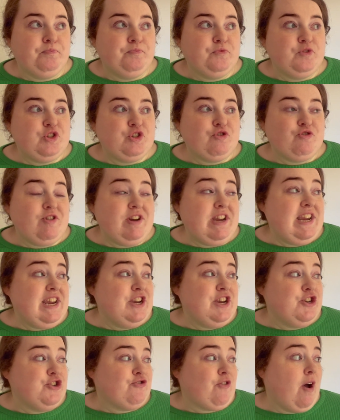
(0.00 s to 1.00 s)

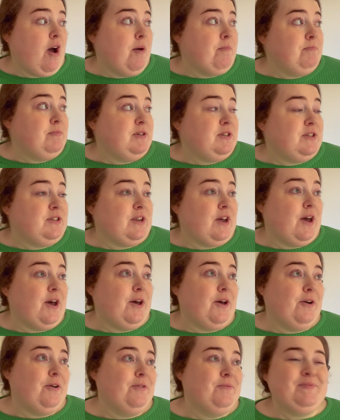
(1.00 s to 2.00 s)
tree shrubs,
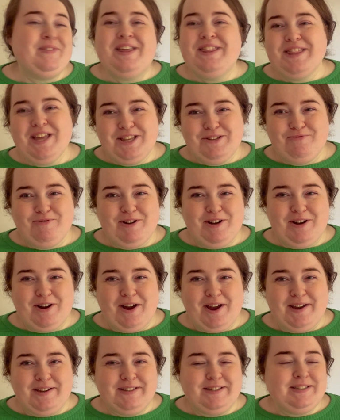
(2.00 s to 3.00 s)
so that's really
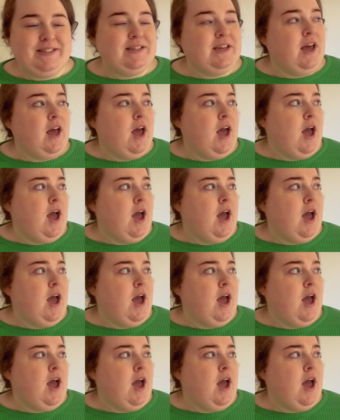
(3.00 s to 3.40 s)
nice.